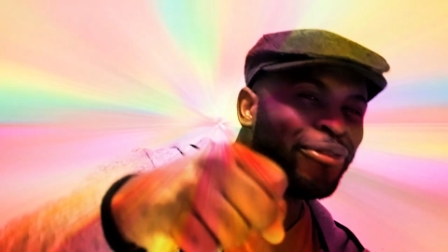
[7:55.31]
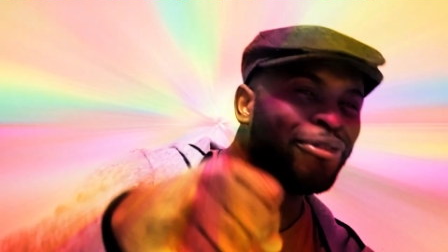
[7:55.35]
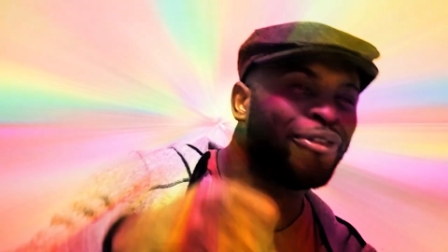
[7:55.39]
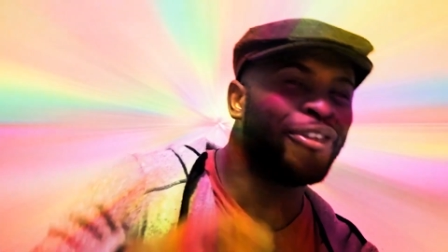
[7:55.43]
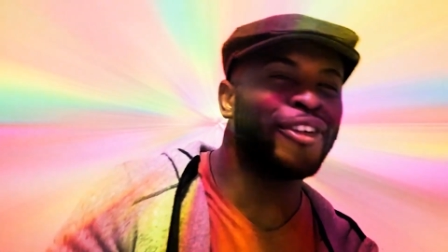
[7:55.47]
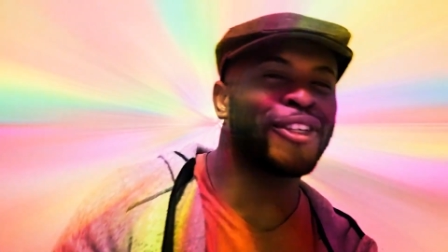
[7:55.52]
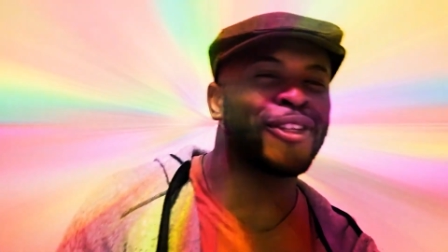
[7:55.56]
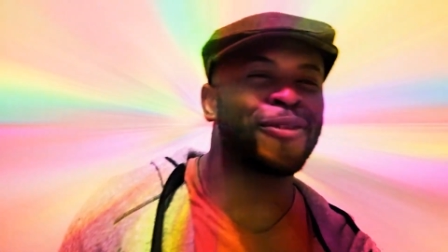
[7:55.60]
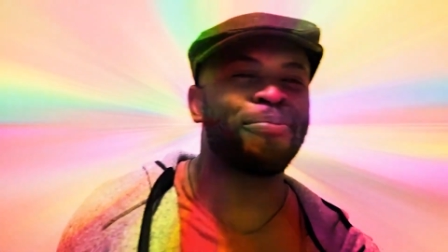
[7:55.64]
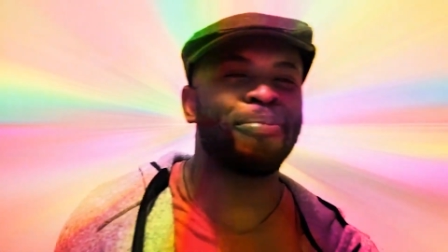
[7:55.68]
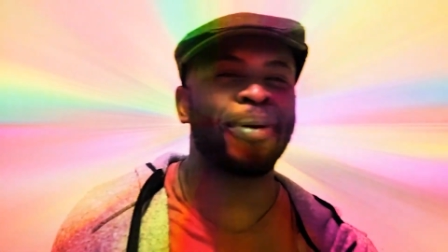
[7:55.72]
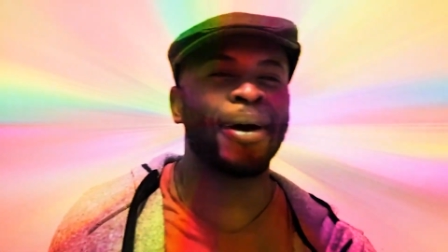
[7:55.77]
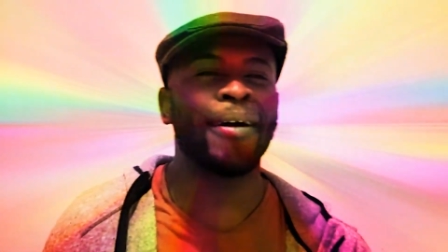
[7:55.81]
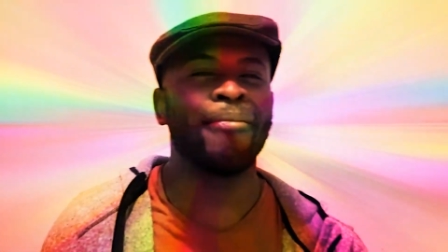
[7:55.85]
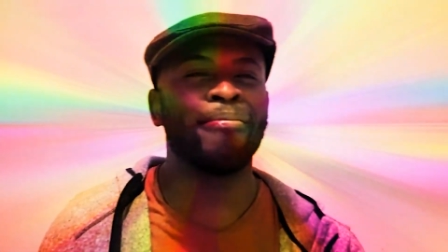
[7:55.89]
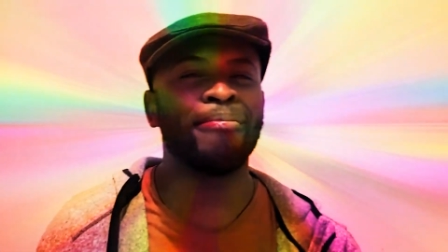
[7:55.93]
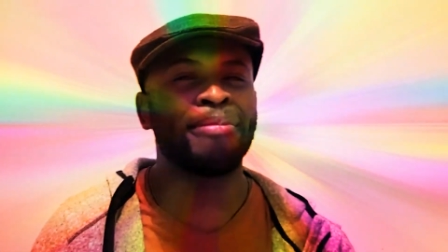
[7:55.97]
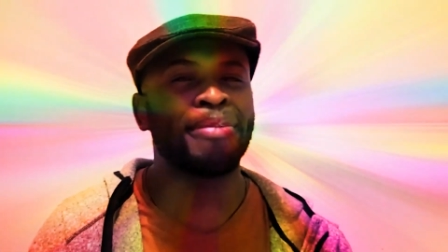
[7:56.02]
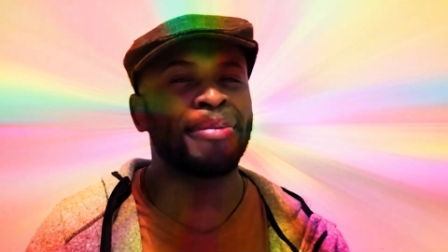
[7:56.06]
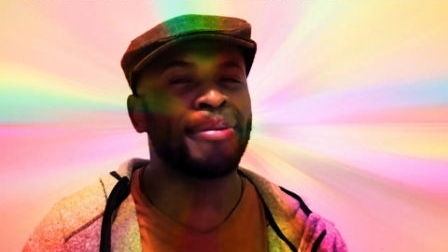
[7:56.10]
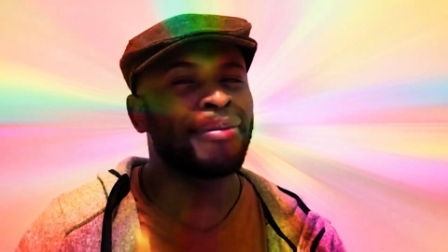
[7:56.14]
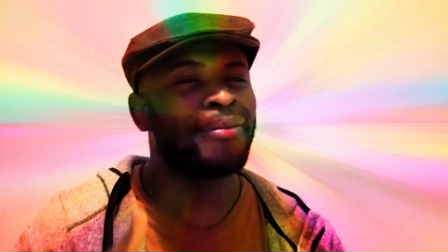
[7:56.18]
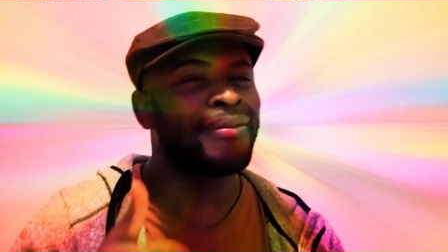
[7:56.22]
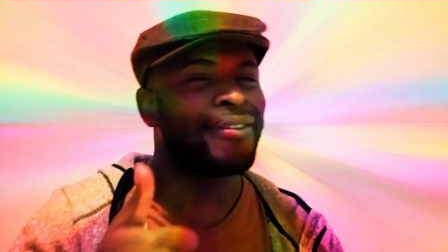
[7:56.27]
fist pump,
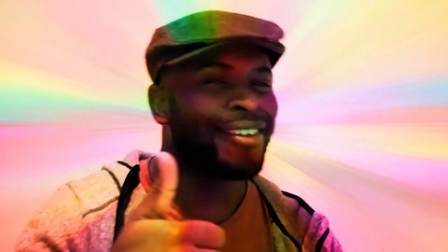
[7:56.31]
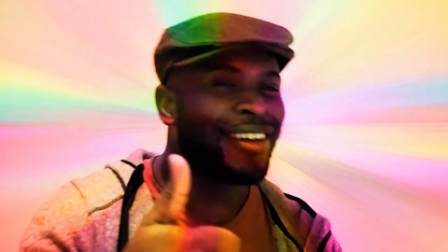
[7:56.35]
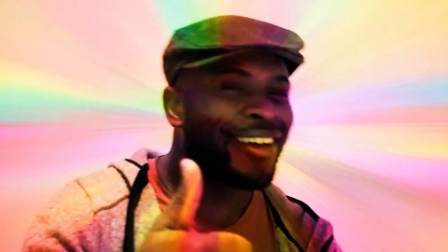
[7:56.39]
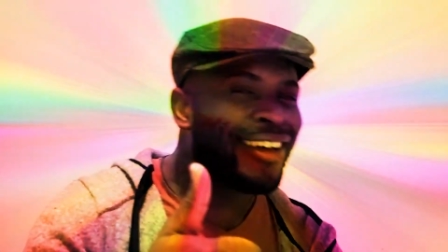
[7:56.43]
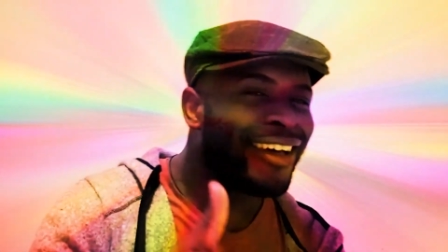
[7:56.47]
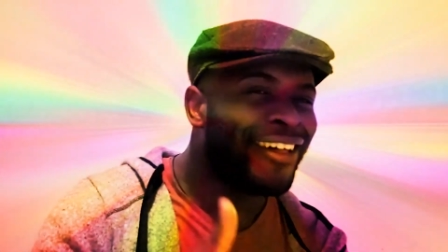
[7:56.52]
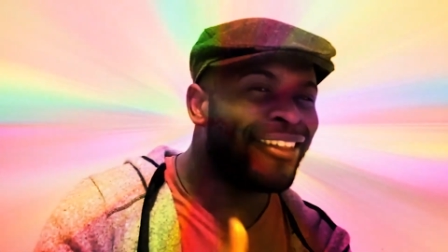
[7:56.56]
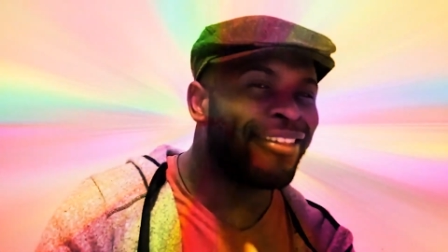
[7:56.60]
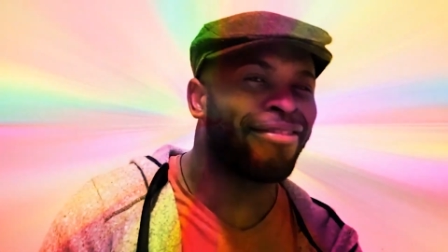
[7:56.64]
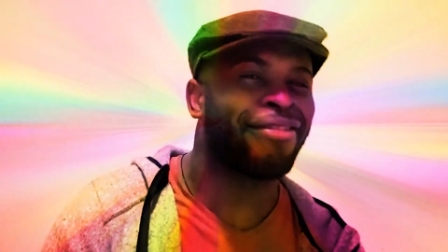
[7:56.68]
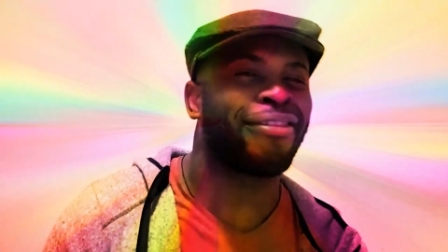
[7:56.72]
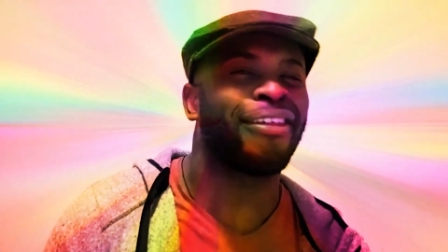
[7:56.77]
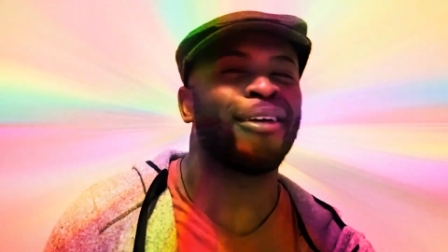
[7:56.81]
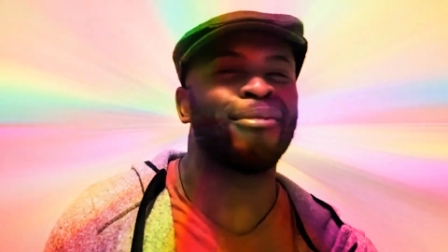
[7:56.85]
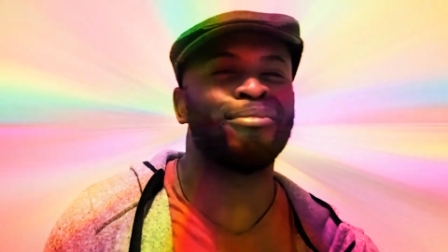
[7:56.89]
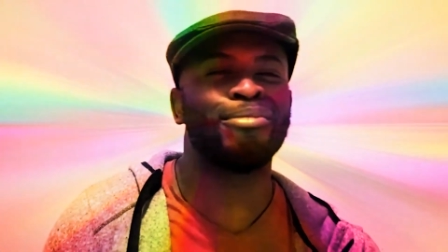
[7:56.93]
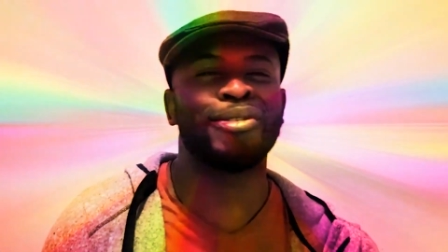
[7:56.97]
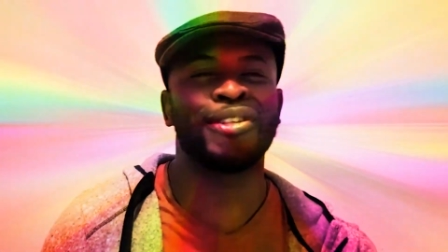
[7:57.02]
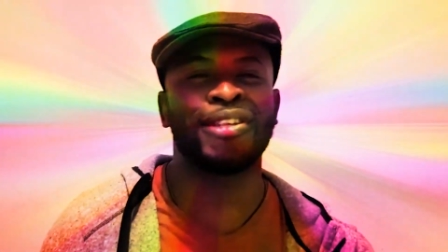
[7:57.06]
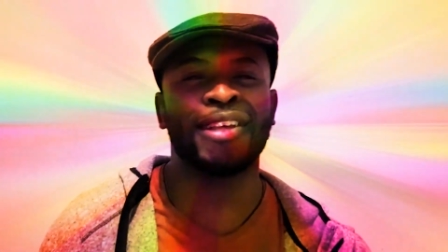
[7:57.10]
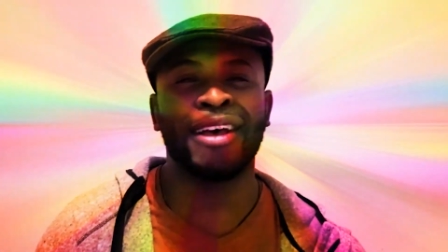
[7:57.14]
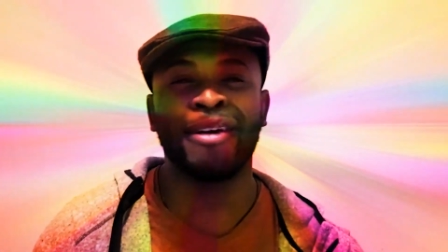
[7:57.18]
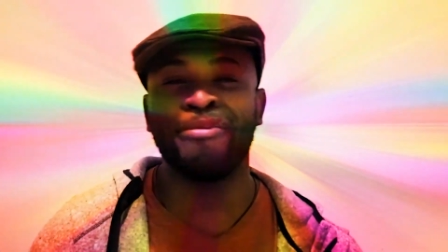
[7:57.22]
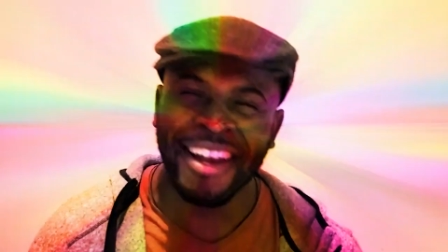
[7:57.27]

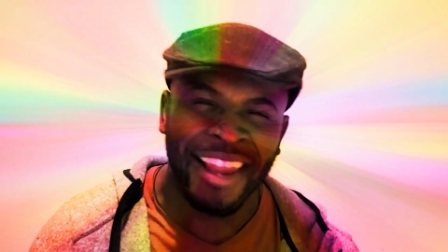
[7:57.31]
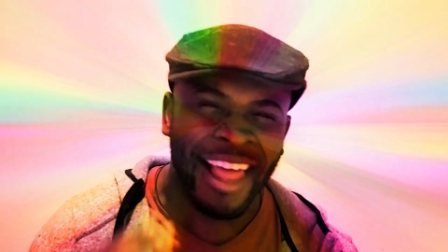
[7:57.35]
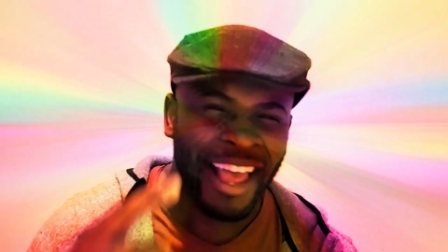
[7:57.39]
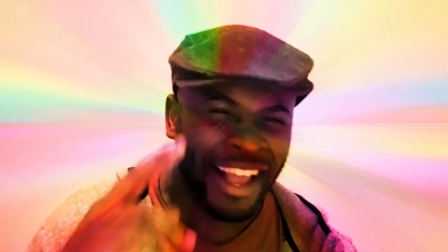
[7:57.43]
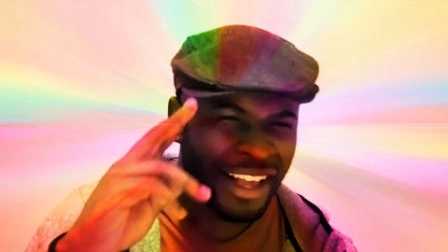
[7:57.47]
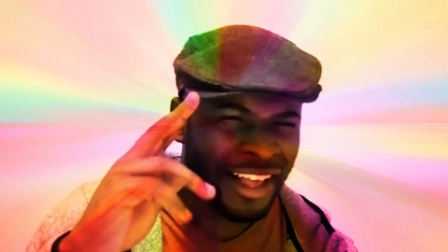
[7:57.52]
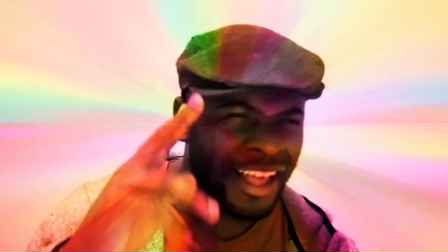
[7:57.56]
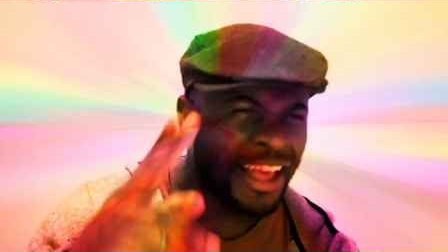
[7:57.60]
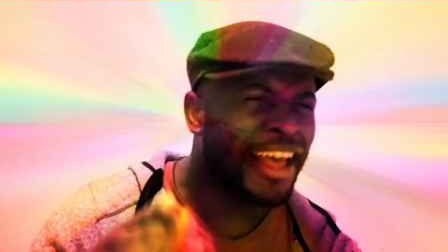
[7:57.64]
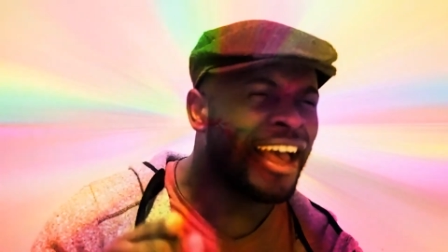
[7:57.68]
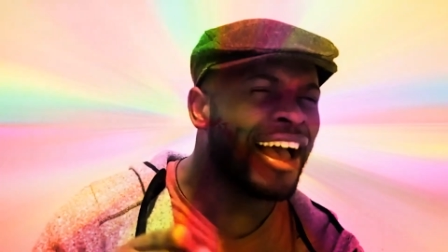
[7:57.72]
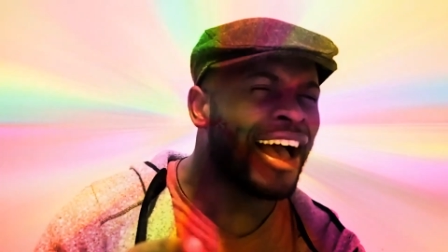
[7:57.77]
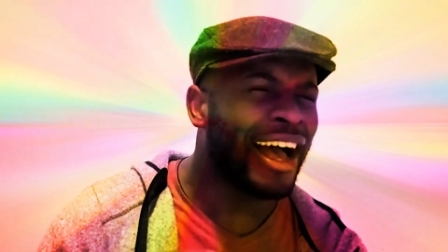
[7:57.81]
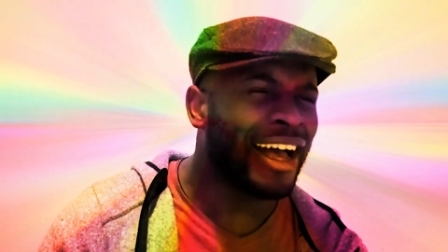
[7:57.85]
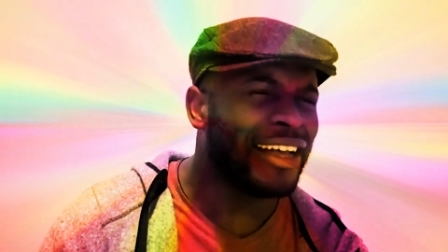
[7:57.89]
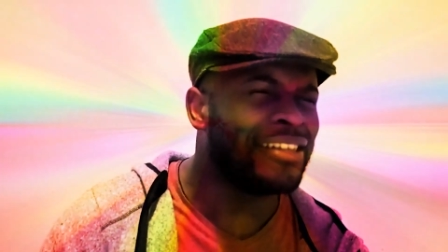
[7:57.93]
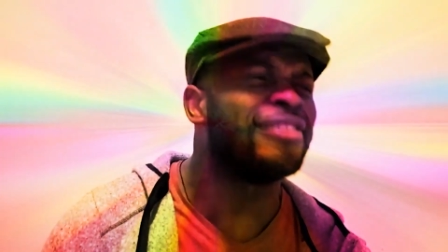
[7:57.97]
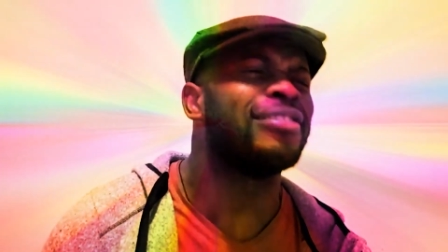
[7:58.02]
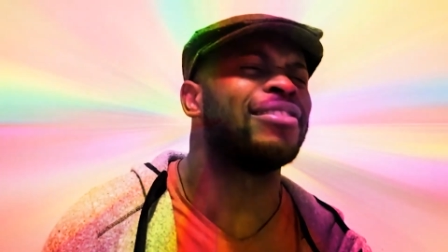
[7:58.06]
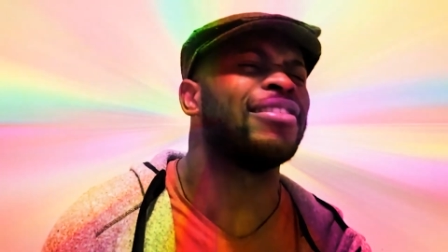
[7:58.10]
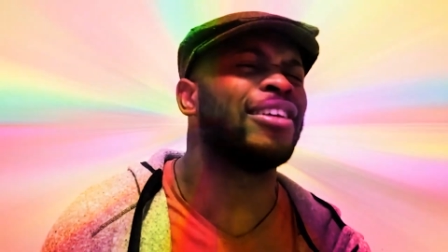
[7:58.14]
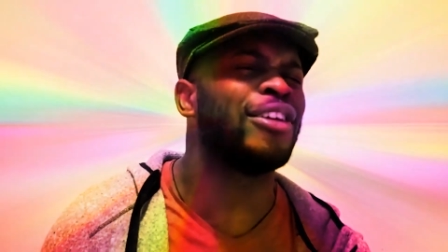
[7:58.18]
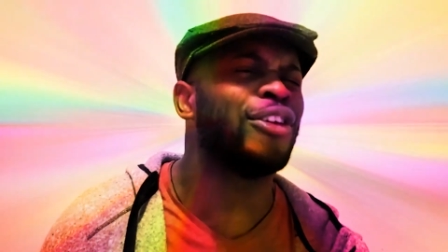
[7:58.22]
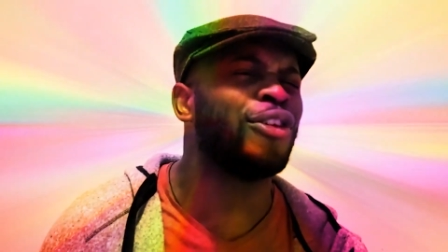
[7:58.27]
thumbs up, like, I
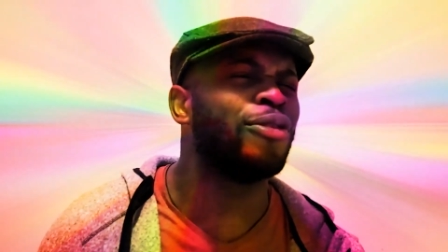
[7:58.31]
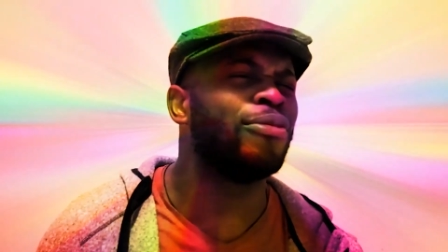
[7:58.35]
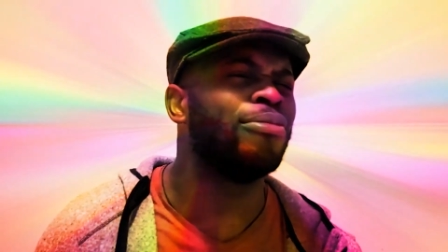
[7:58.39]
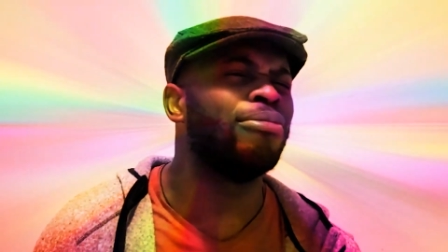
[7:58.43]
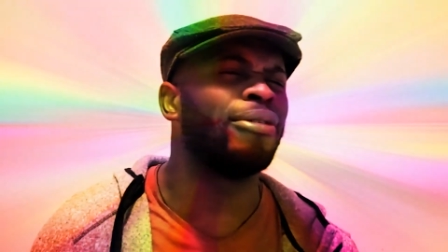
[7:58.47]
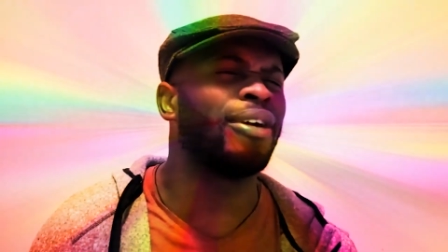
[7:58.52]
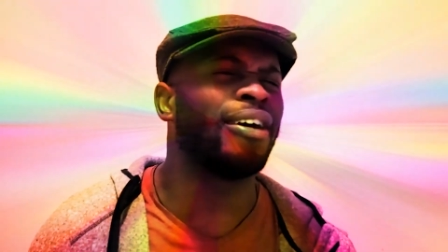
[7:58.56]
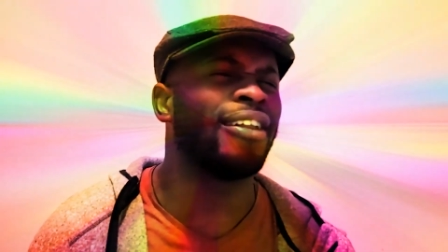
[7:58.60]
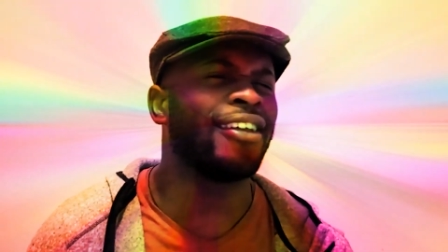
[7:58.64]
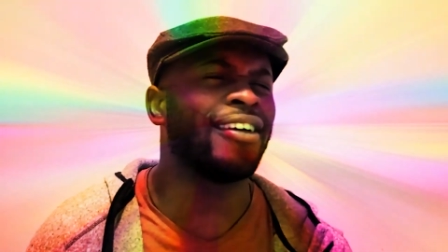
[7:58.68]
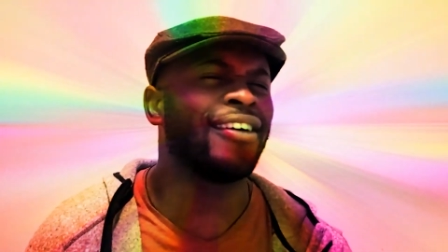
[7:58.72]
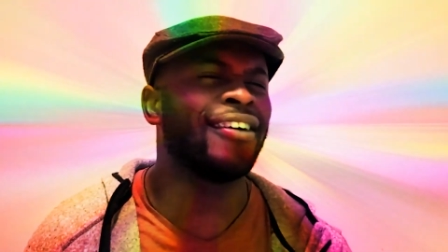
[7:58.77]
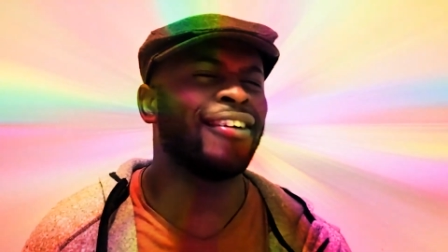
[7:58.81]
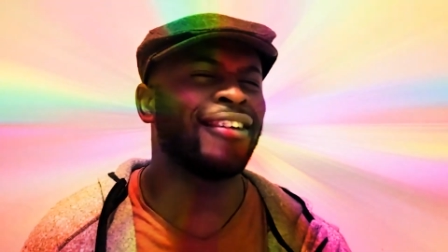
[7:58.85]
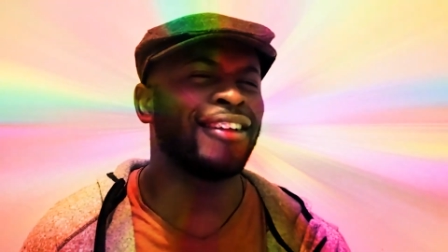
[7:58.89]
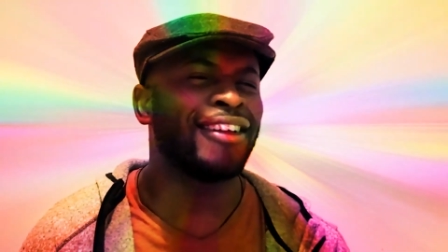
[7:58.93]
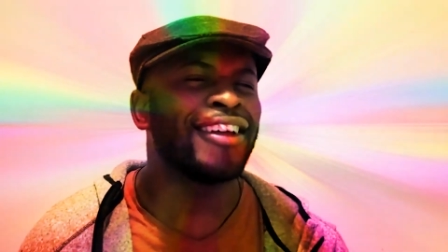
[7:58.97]
see you, brother.